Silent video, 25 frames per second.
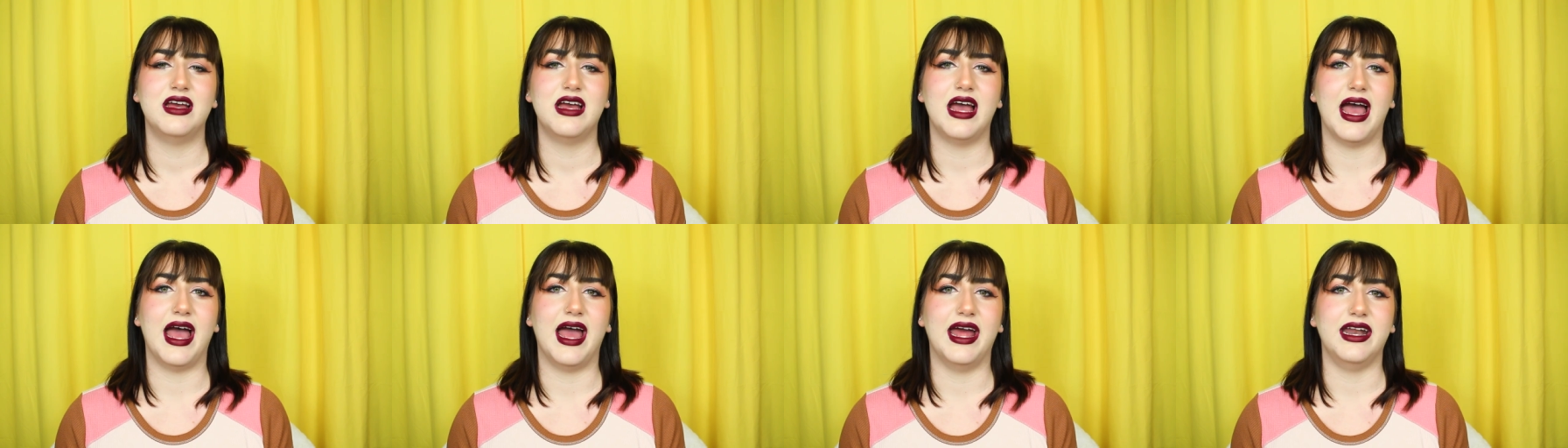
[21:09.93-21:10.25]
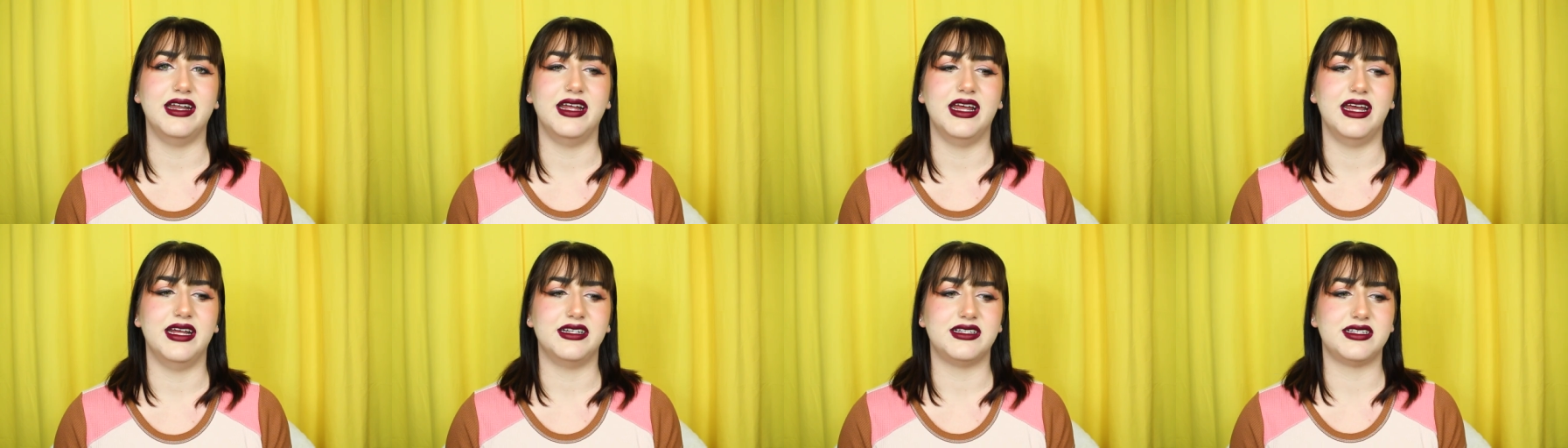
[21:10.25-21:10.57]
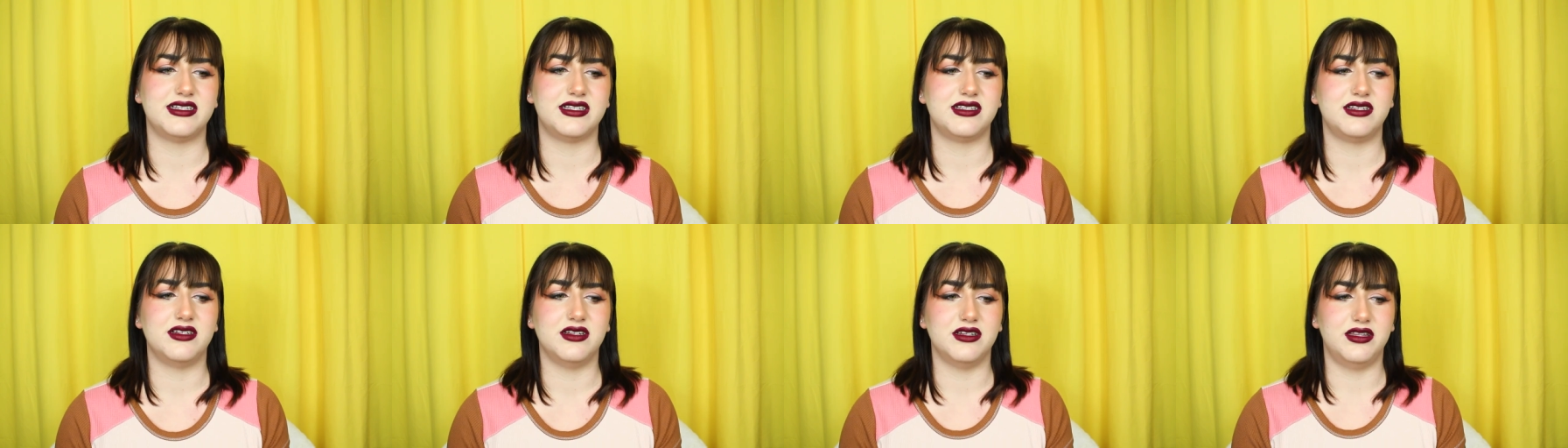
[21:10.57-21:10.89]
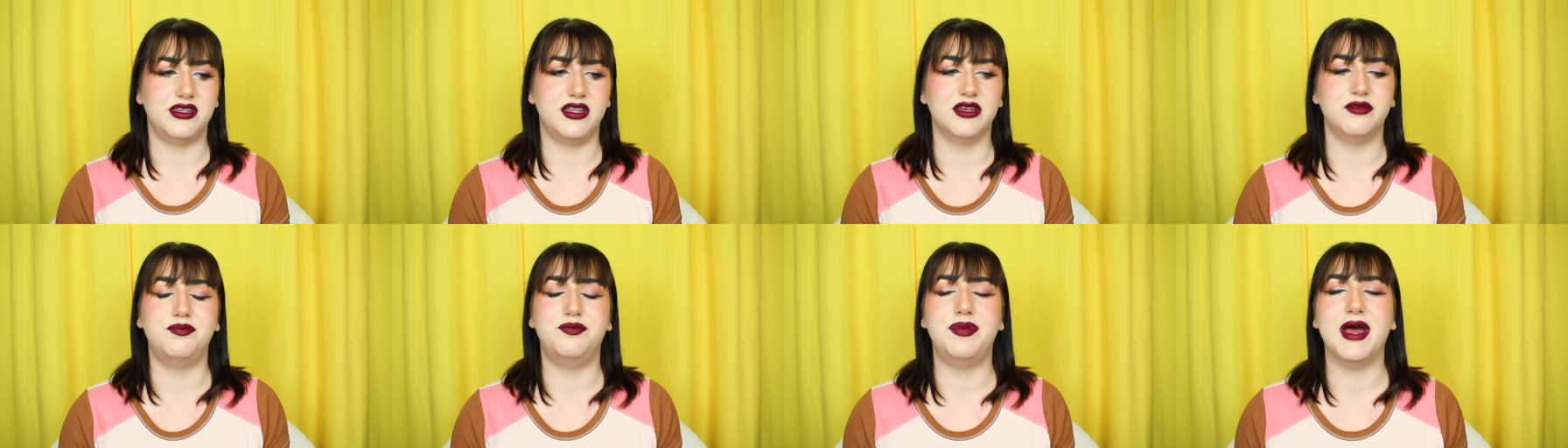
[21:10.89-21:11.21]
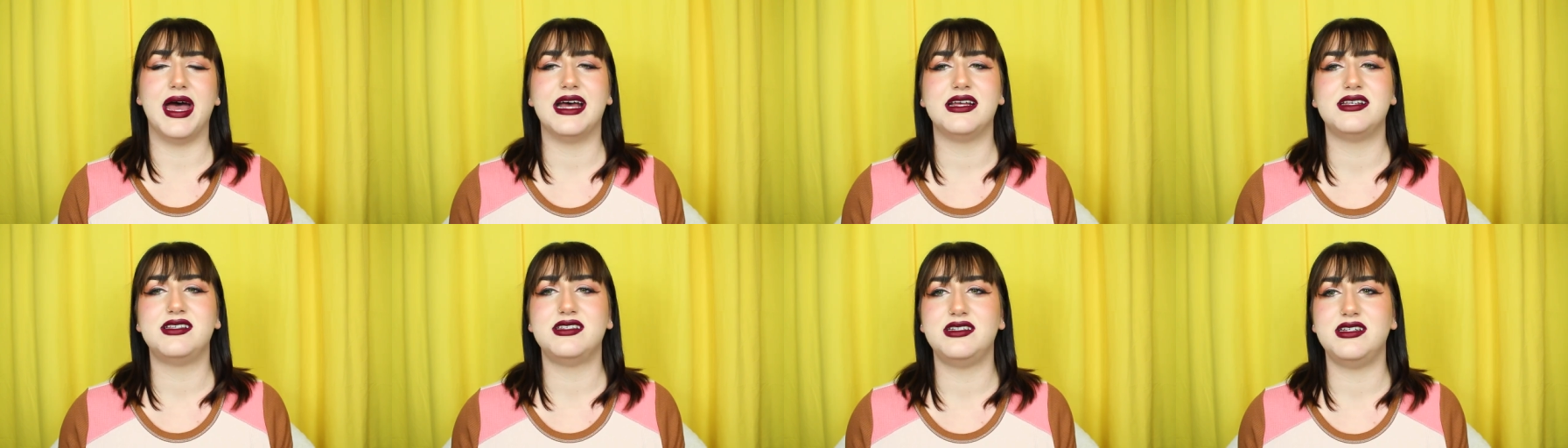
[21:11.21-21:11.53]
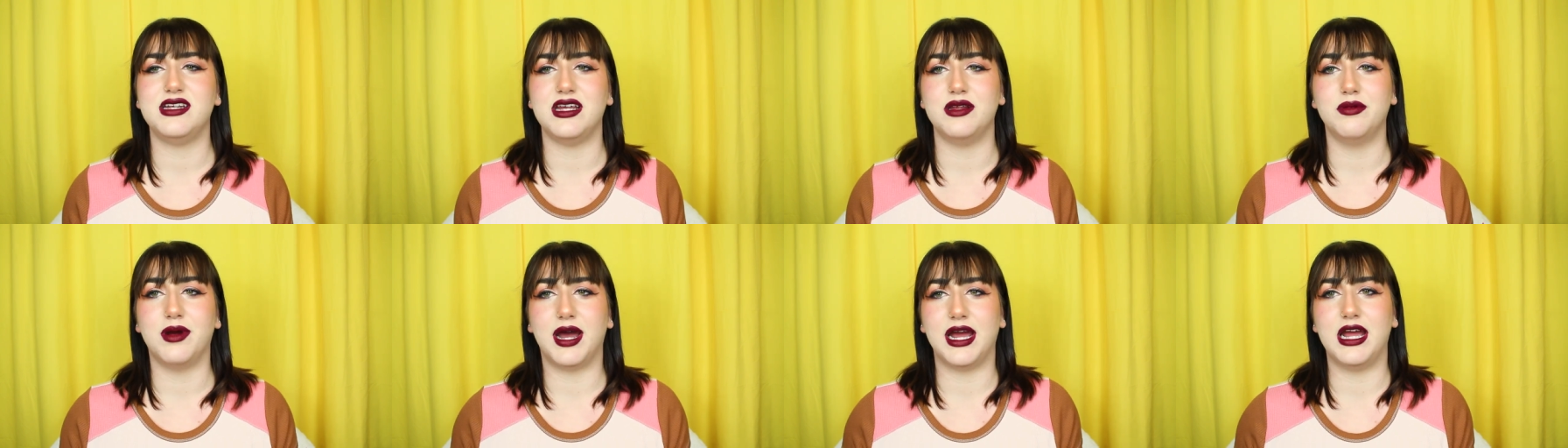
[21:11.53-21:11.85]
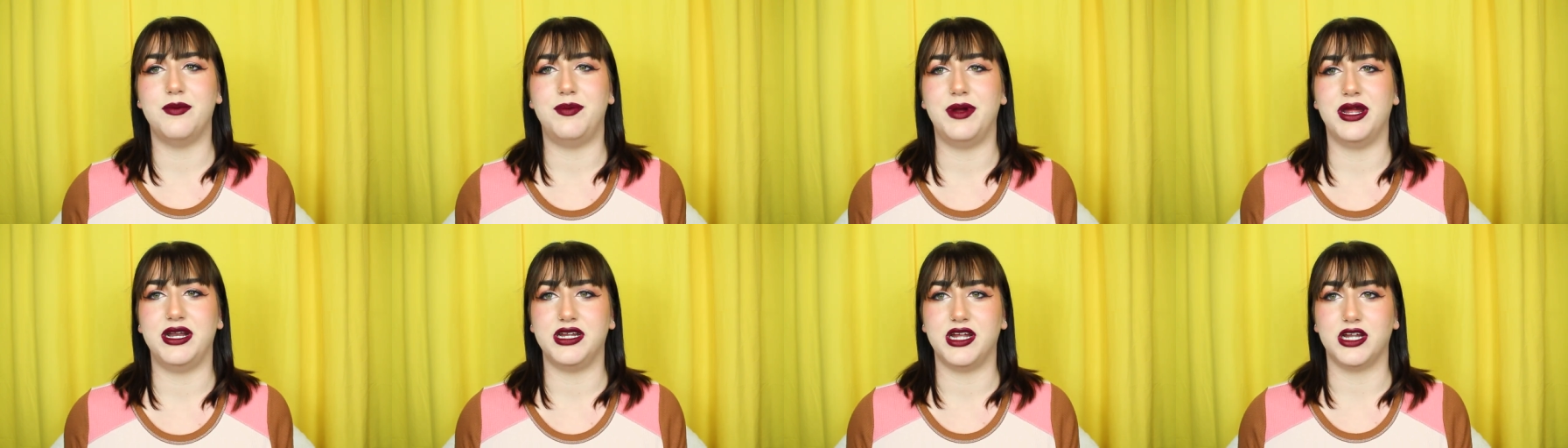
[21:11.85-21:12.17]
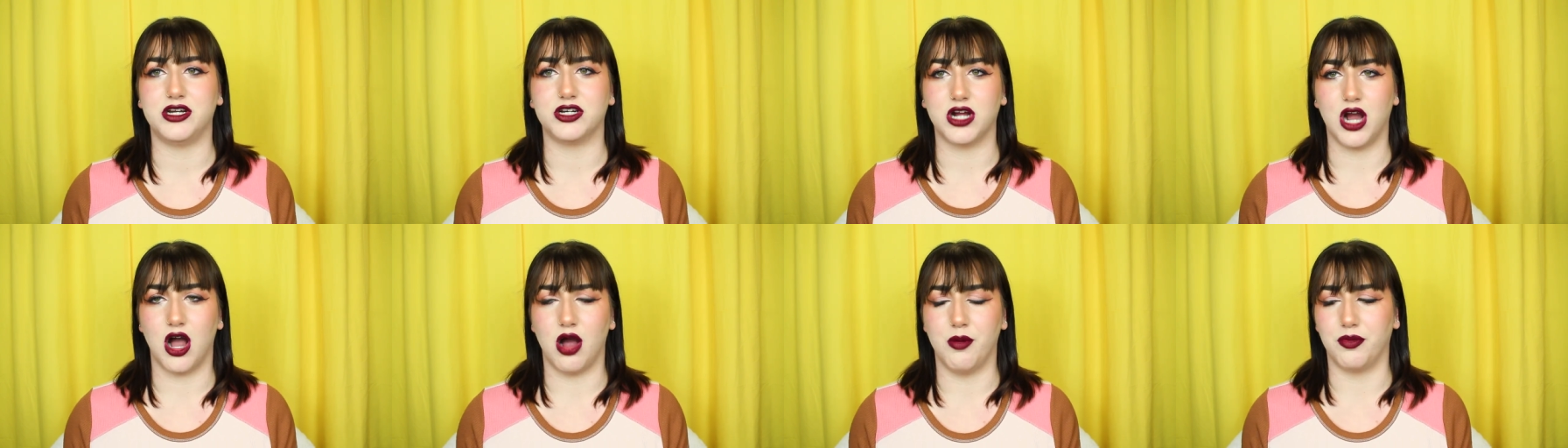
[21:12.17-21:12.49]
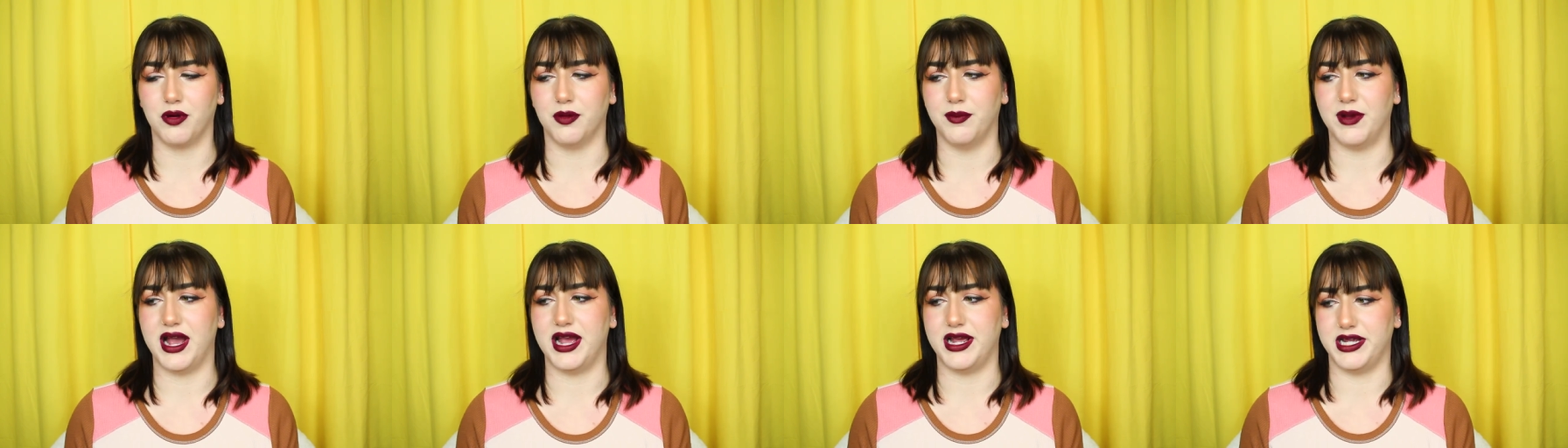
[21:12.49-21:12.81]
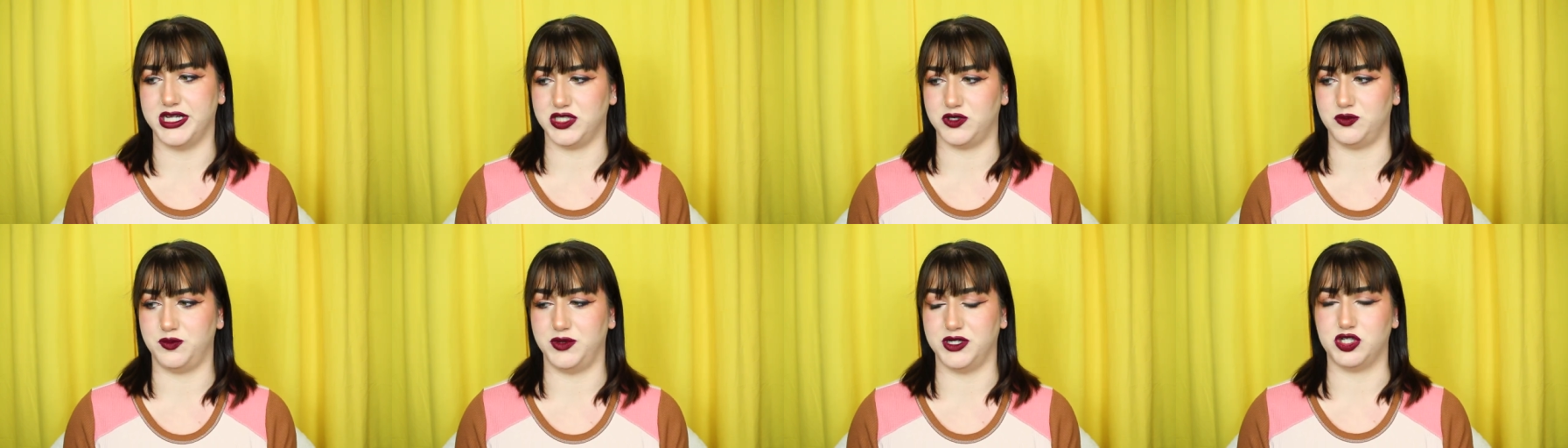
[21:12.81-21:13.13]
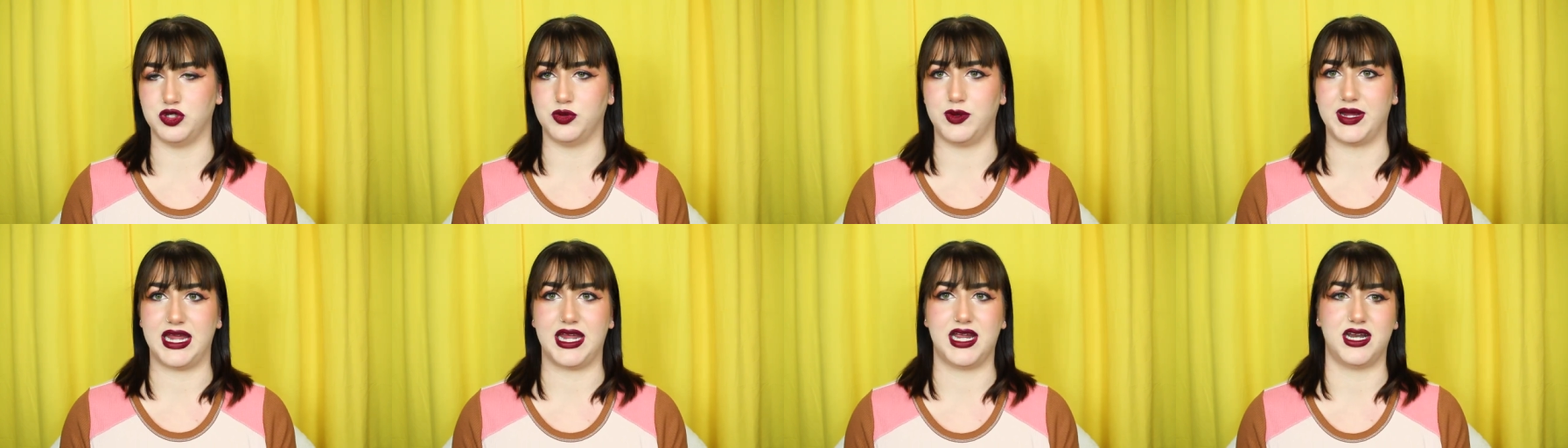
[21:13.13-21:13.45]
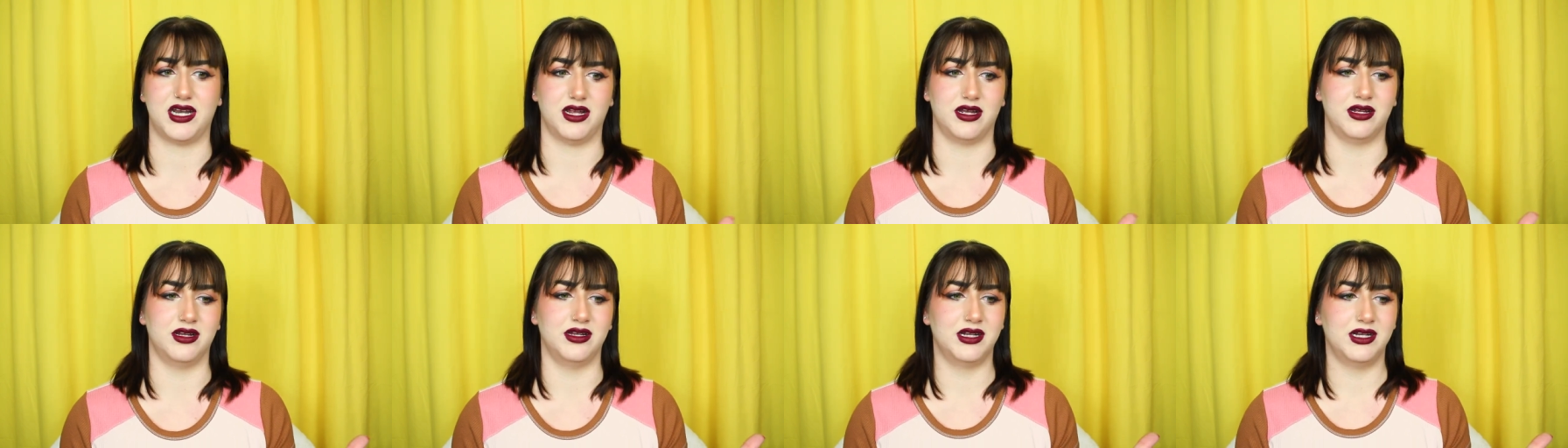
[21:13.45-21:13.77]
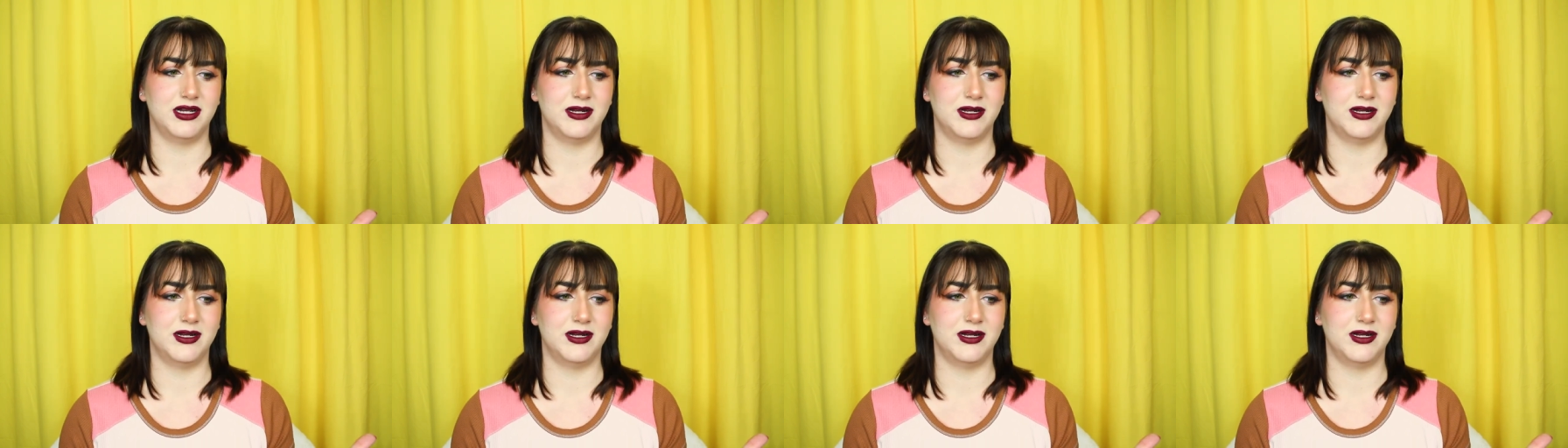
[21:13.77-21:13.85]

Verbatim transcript: And it's the best, in my opinion, compromise between